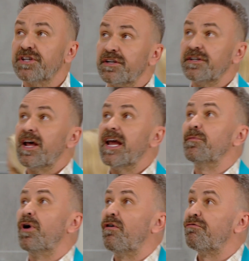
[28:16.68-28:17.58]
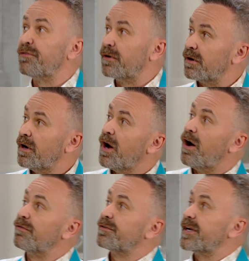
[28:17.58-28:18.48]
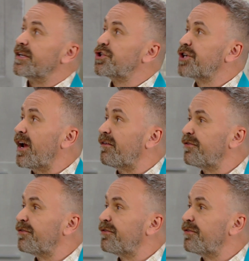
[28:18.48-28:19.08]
a name of uh, our great chef.